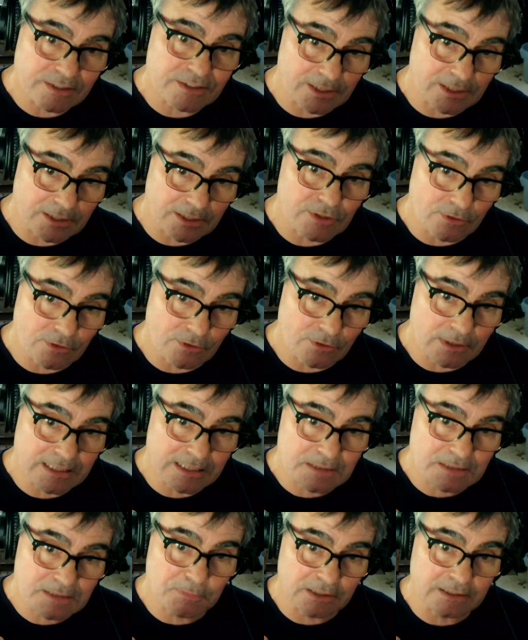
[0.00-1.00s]
to do in this
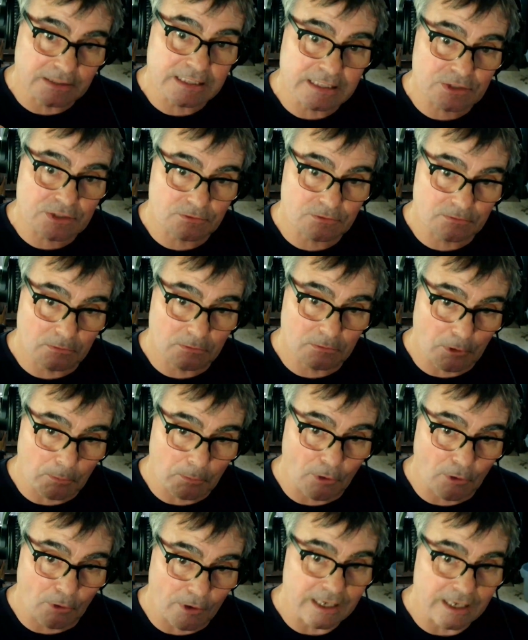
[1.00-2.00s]
police
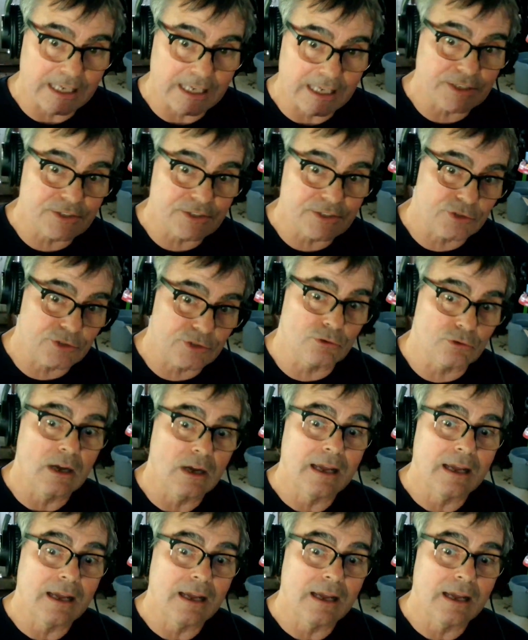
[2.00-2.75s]
report is to